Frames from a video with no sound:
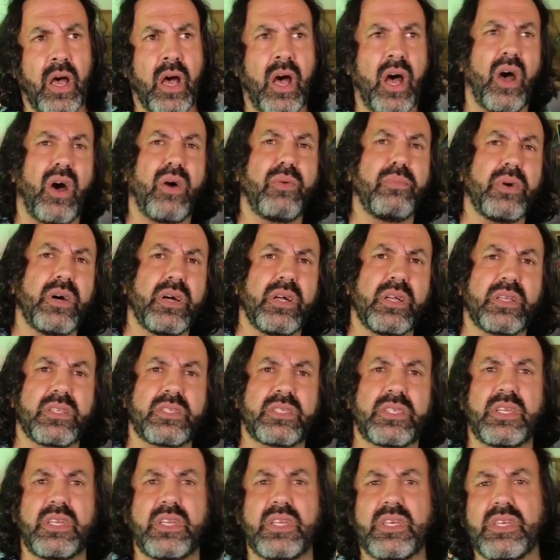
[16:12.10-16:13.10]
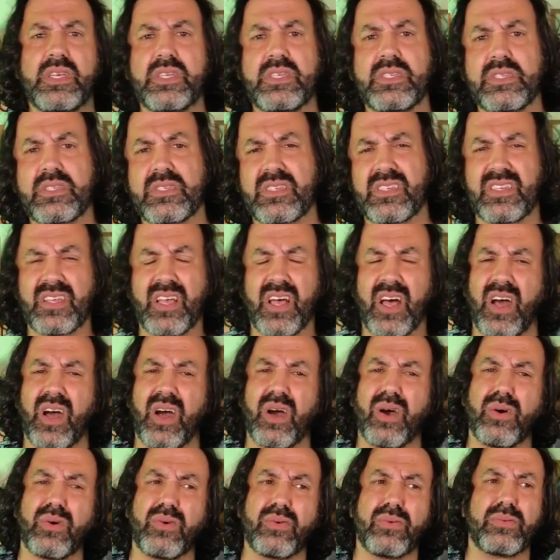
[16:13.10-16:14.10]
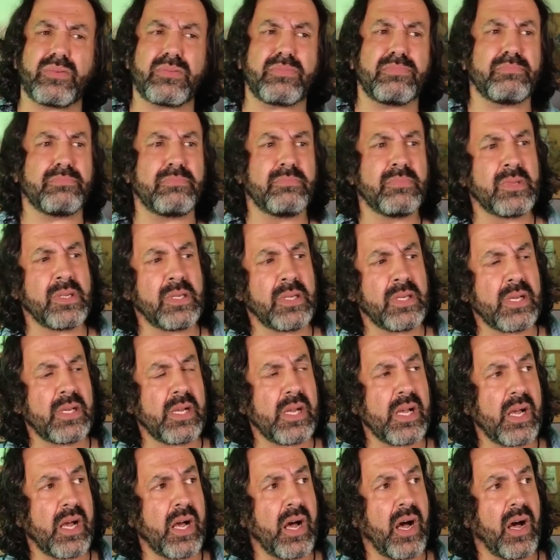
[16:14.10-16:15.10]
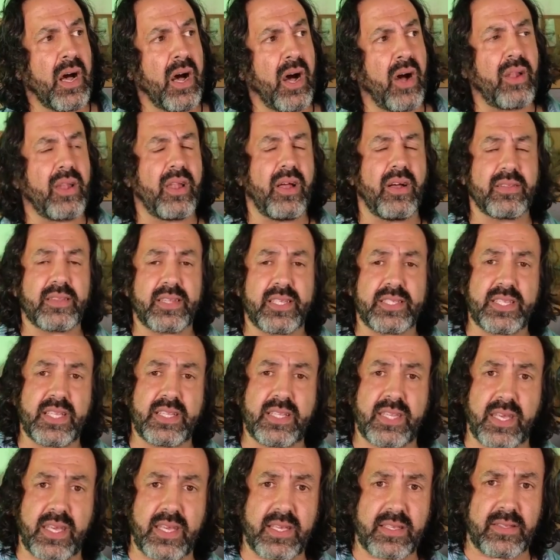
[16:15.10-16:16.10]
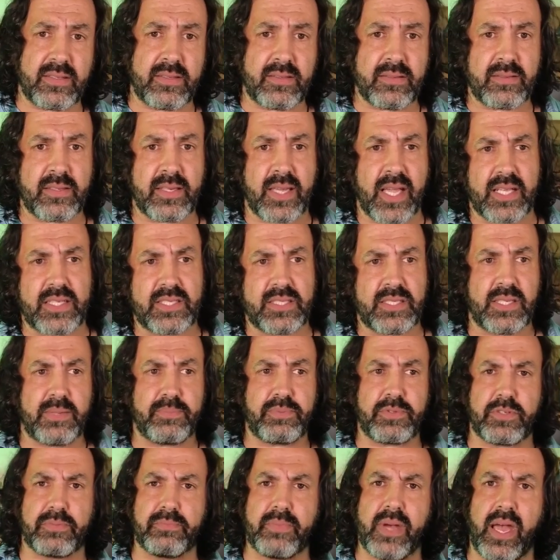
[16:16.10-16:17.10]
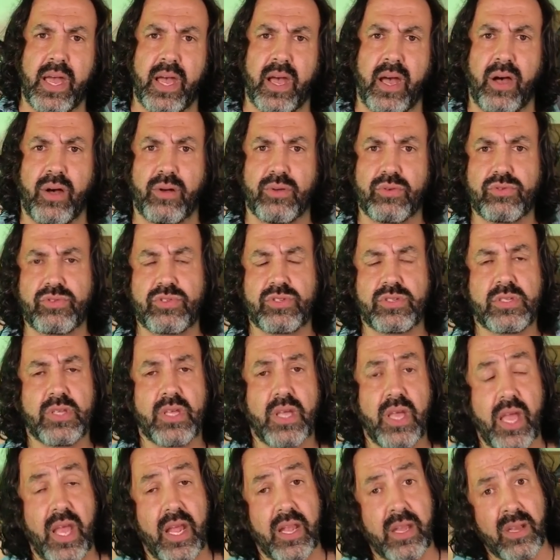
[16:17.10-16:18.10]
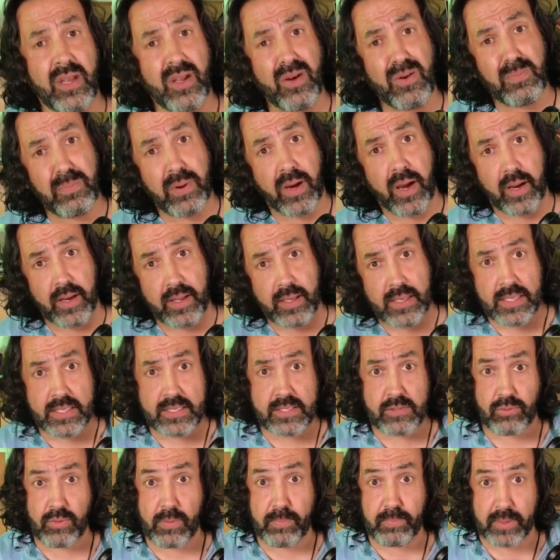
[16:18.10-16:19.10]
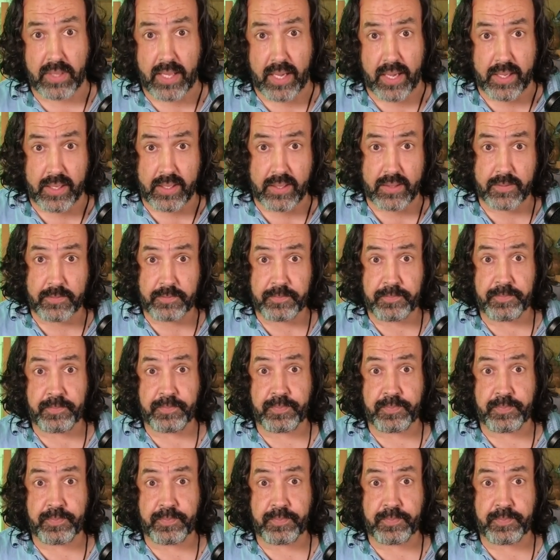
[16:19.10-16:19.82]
how much it is, how long does it take to get shipped to my house, and nobody is replying,